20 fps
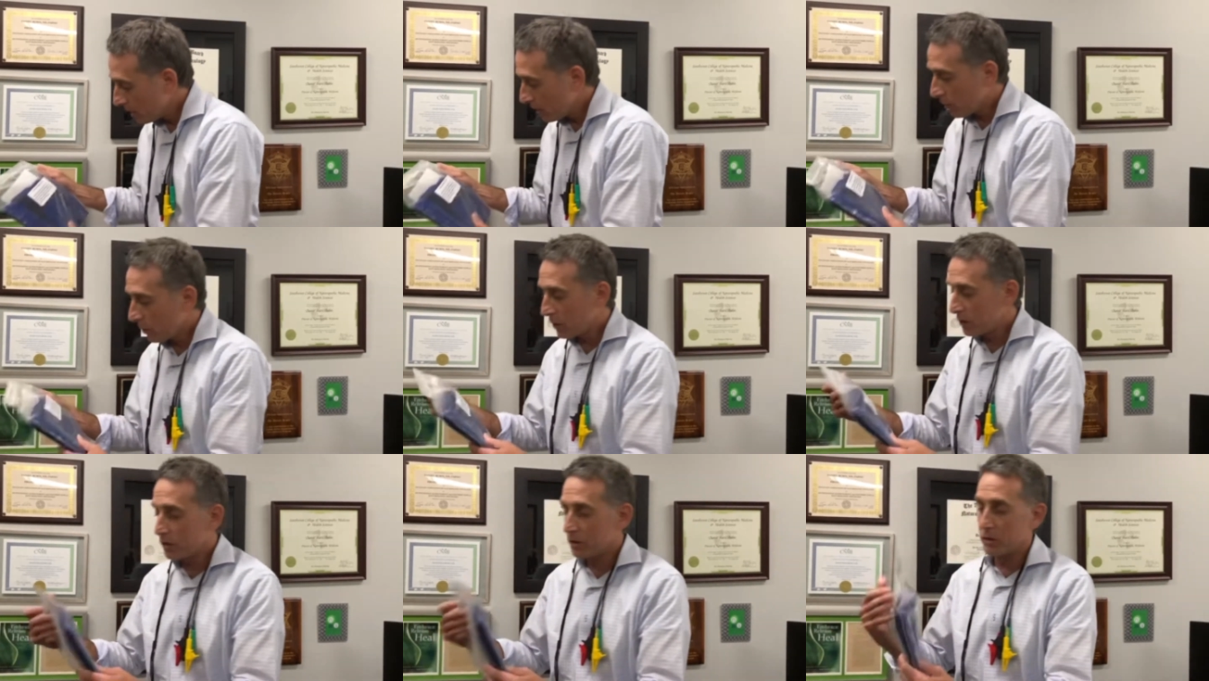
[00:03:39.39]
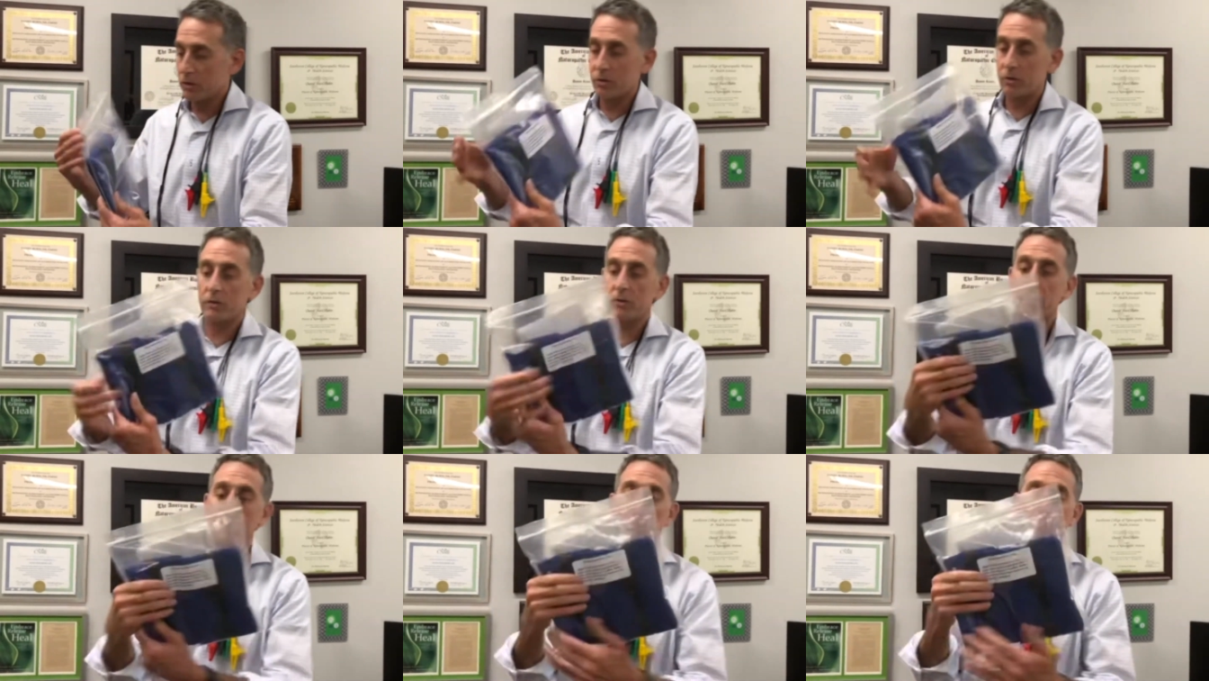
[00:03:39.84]
which
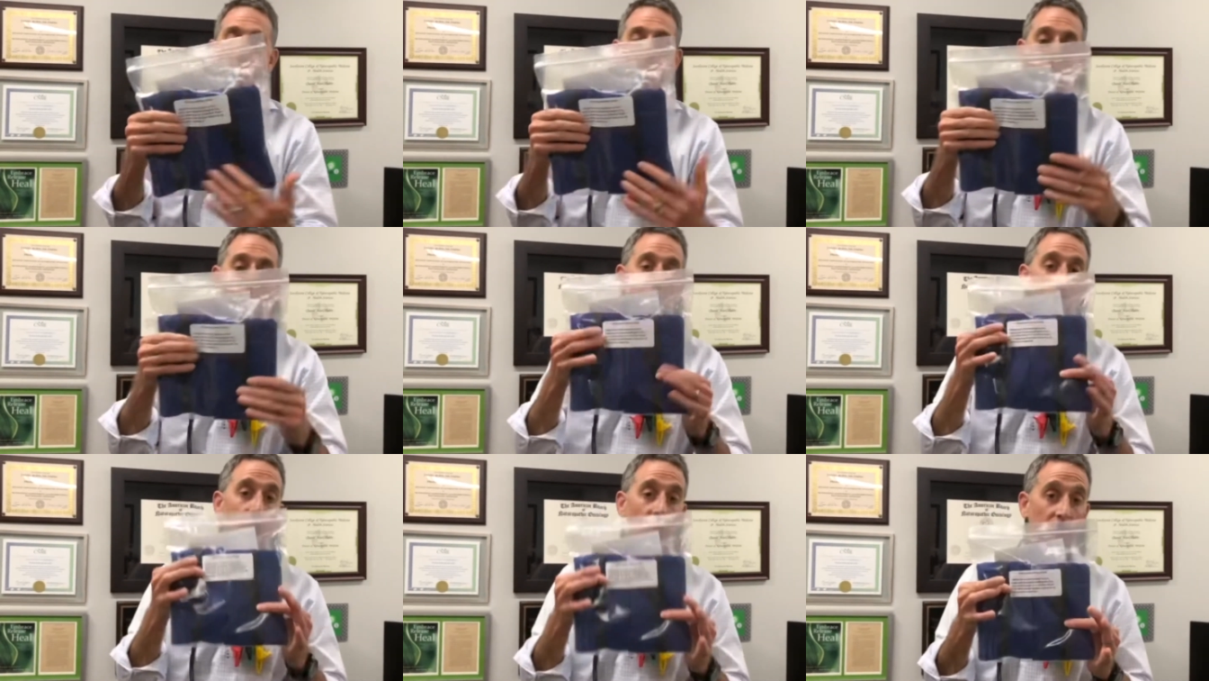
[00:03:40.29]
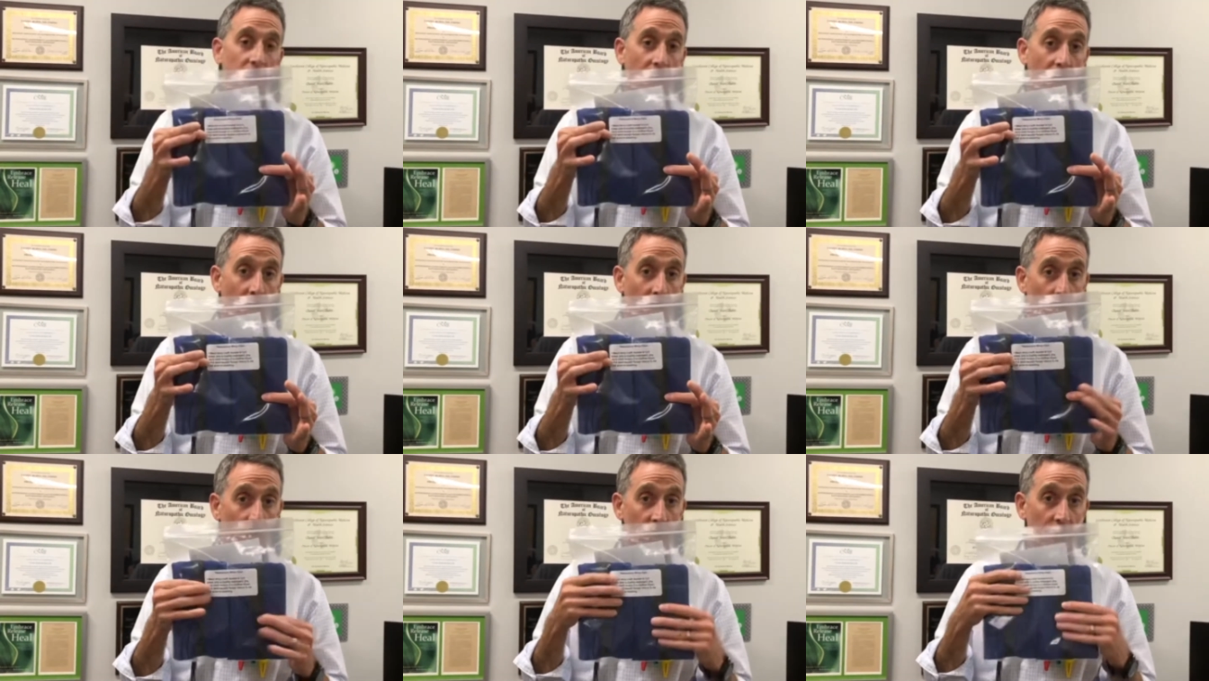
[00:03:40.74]
is a
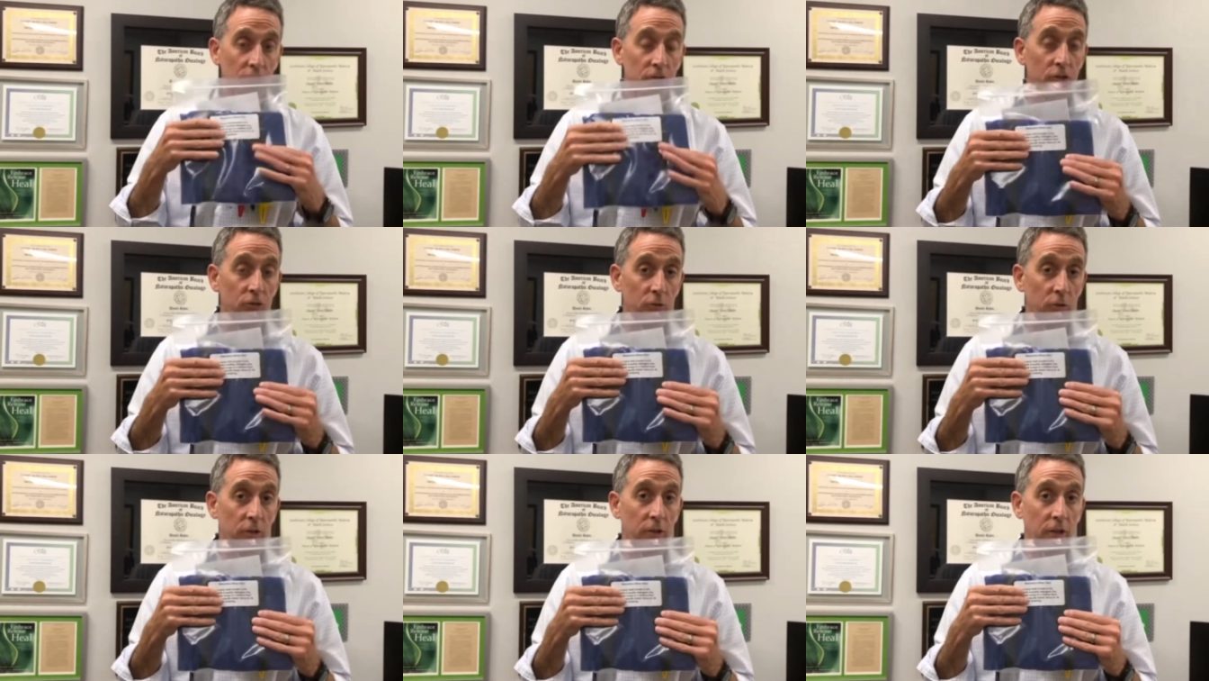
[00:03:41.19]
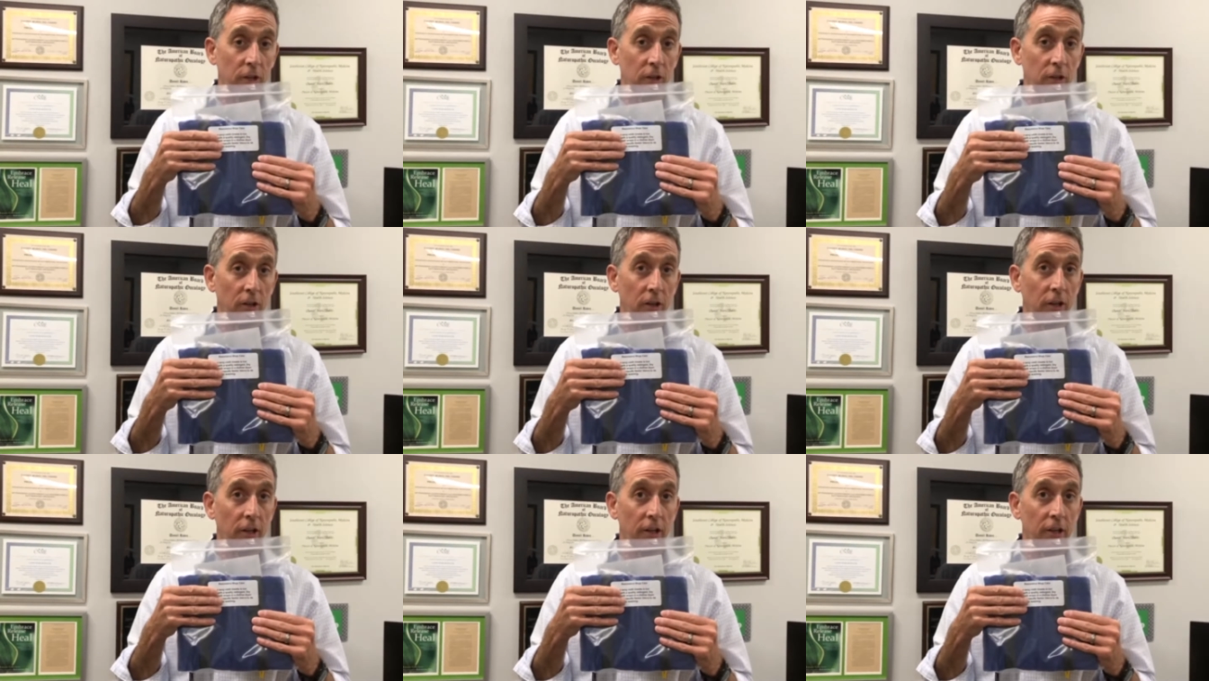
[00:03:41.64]
towel. This is what they
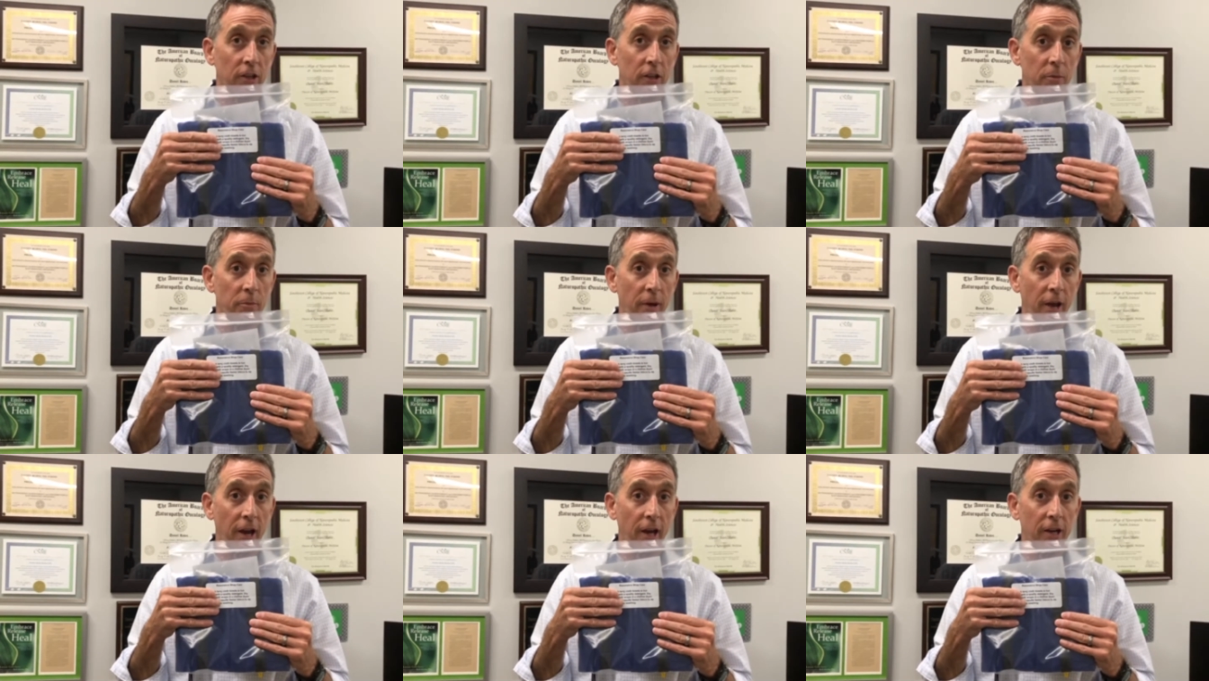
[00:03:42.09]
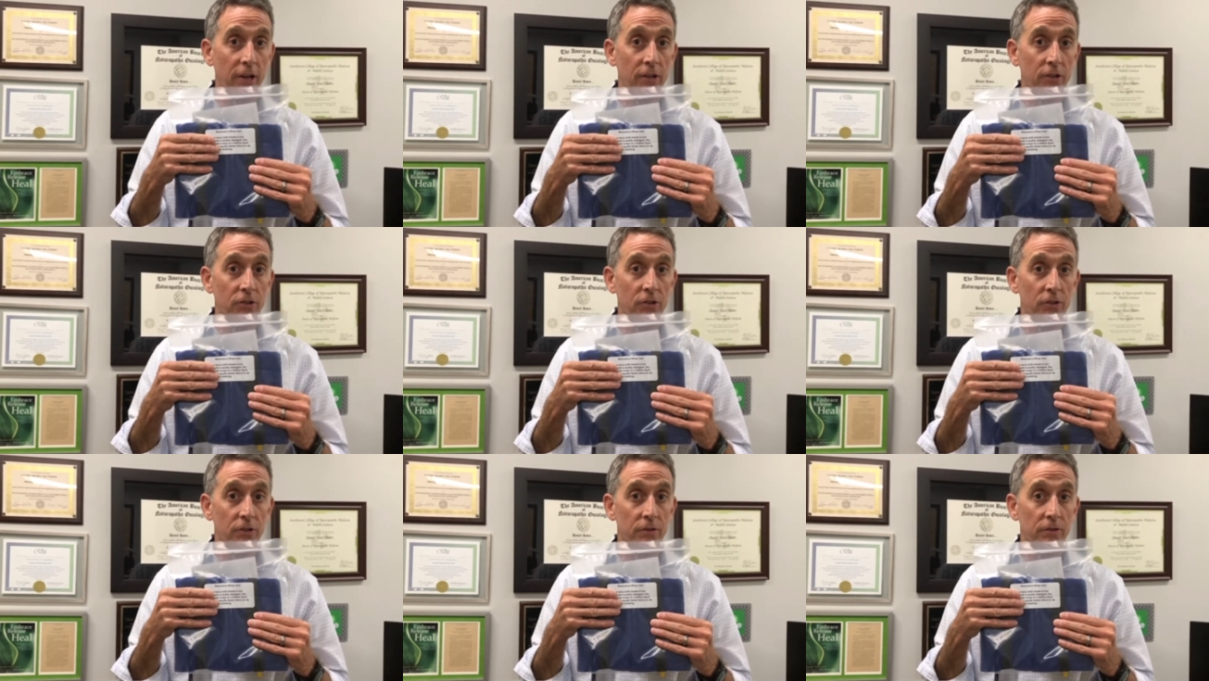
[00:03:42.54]
look like in the
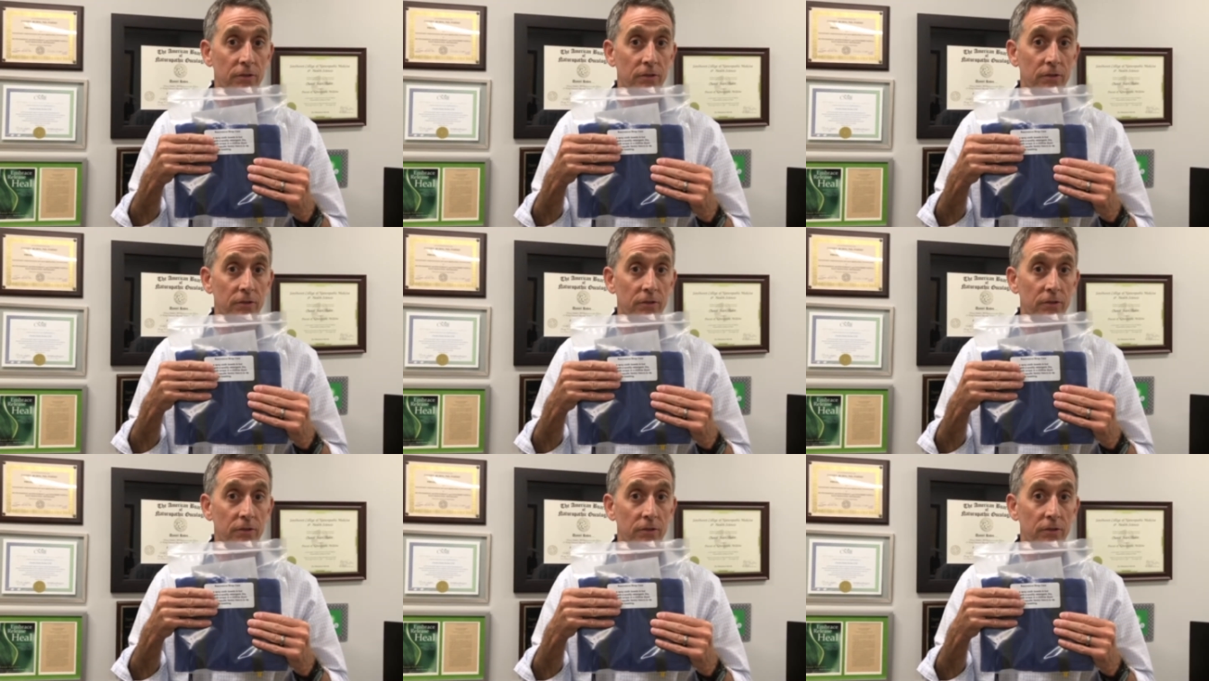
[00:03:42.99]
package.